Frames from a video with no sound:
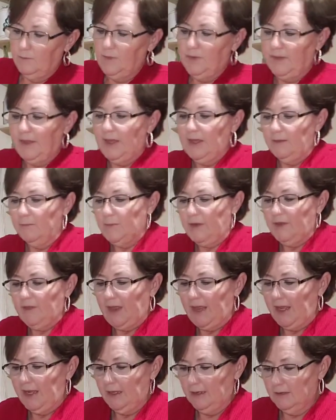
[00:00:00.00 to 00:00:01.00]

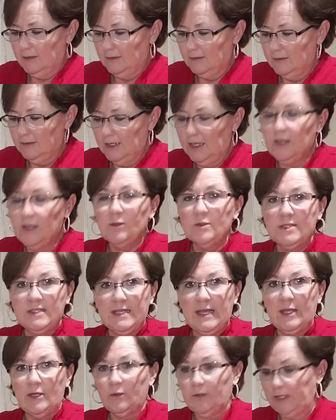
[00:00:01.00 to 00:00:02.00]
but it'll
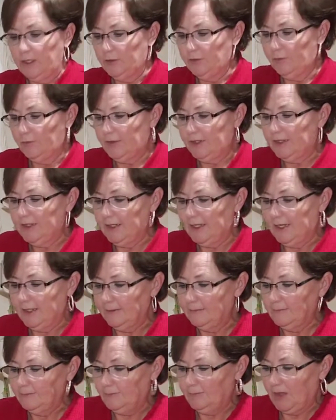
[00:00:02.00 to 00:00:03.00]
settle, it'll fill
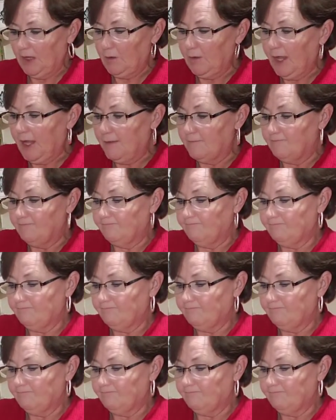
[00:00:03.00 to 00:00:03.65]
in. Okay.